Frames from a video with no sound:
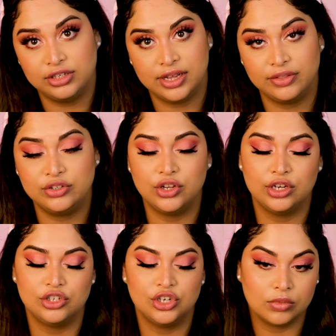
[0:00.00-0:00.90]
down the
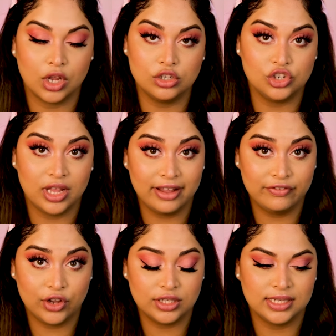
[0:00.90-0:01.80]
search. On July
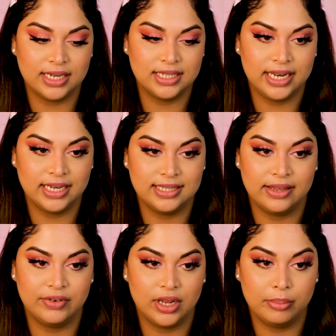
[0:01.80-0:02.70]
1st,
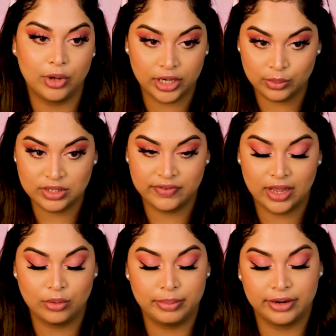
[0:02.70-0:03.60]
1987, a body was
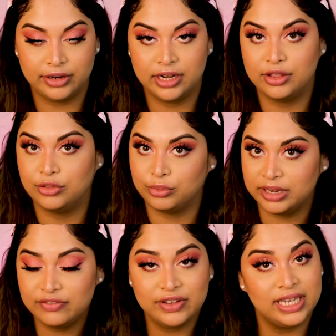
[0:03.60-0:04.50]
found buried
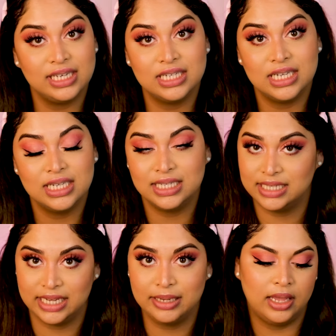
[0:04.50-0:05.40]
3 feet
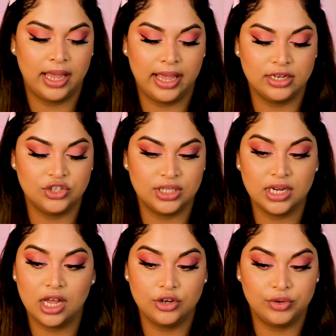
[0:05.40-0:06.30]
deep and just
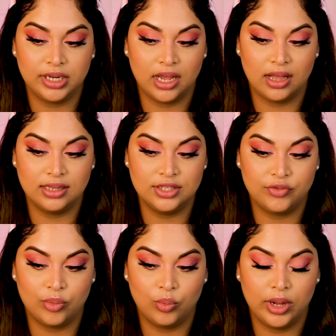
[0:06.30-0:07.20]
100 yards
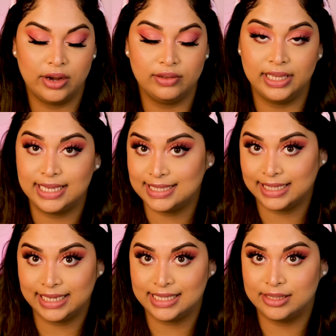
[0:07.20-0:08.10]
from where
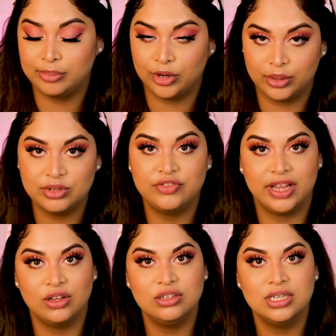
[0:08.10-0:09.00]
Leslie's body was
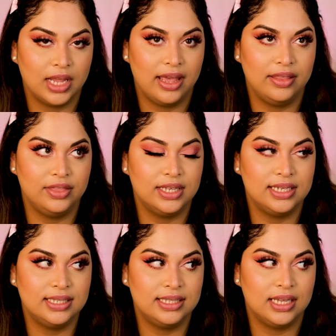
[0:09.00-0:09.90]
found. And
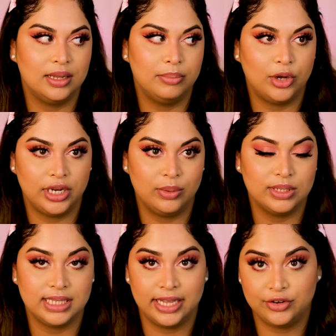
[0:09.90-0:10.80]
this body
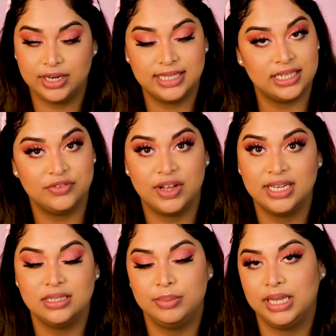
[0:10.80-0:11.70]
was later
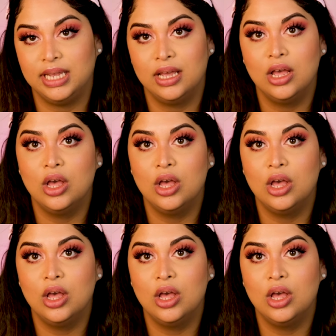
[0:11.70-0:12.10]
identified to be